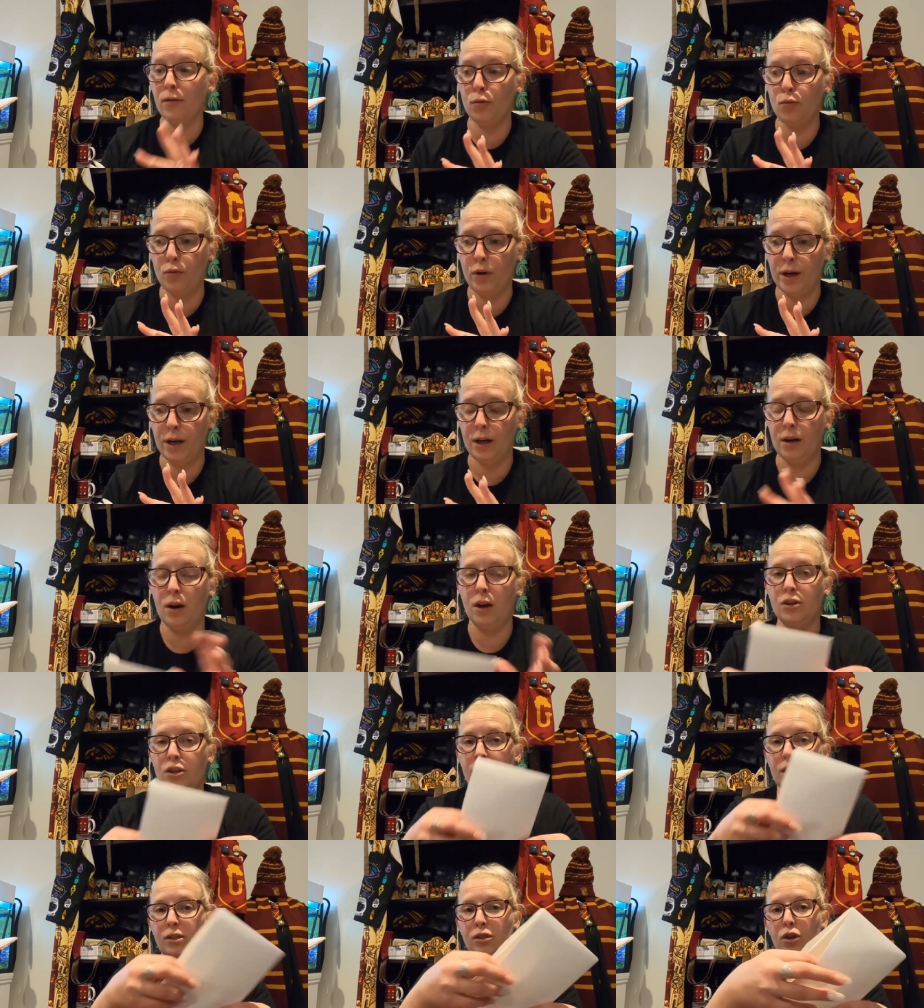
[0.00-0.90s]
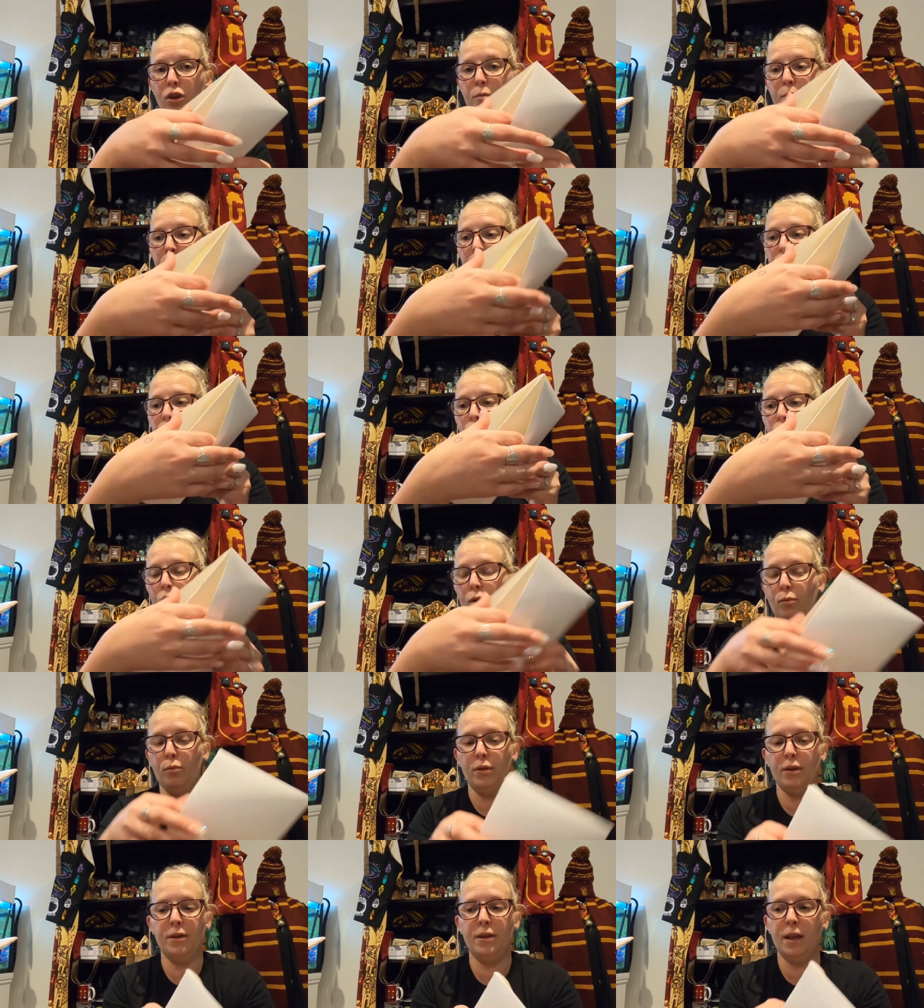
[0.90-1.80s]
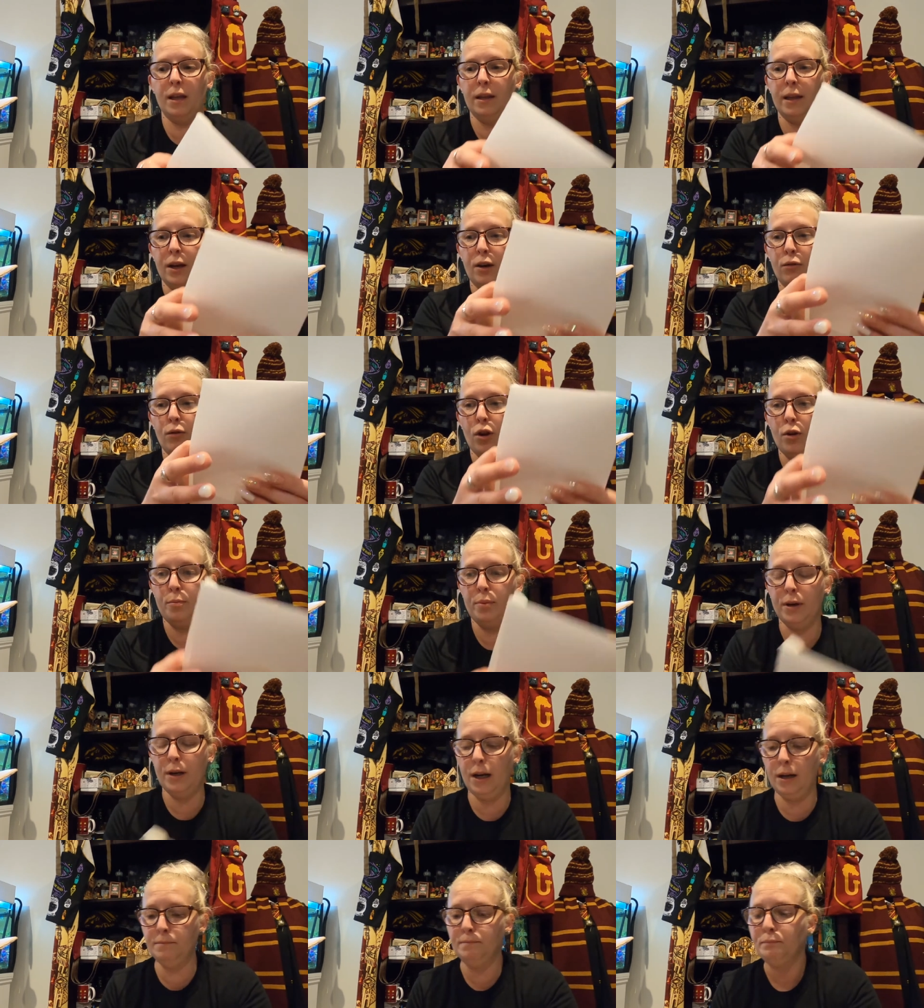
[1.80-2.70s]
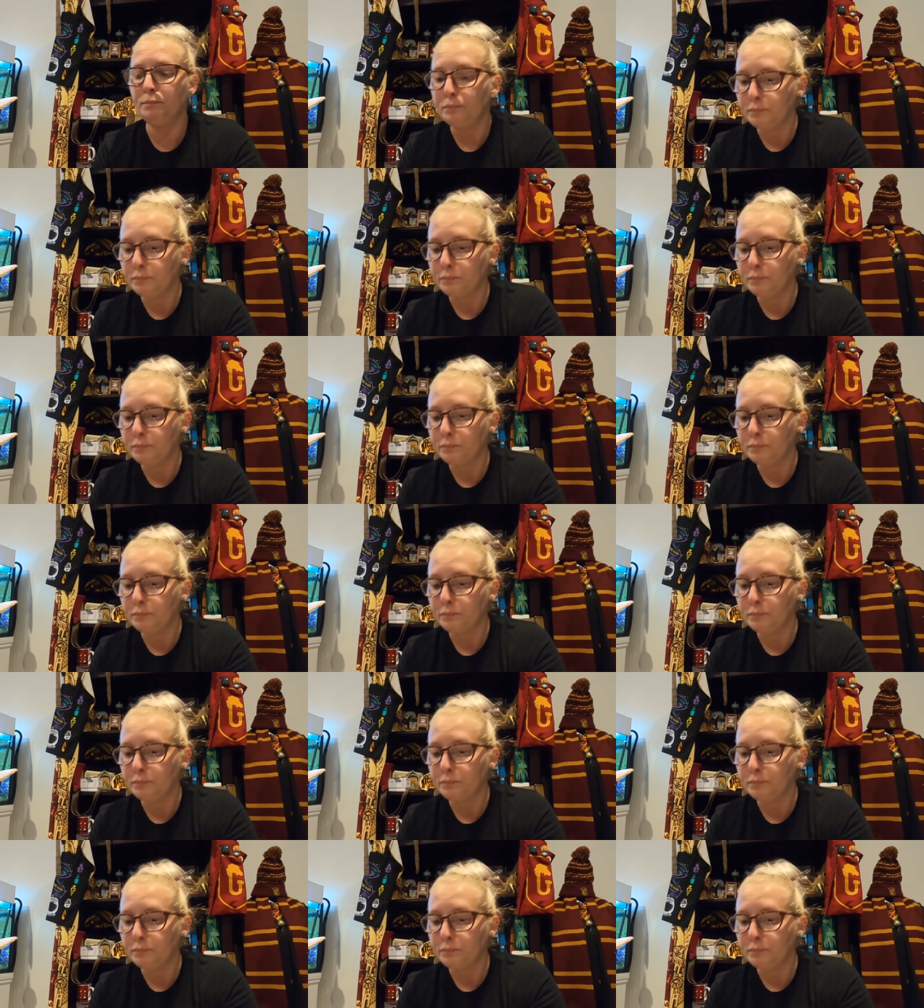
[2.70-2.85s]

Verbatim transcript: haven't read it. I just opened the top with a letter opener.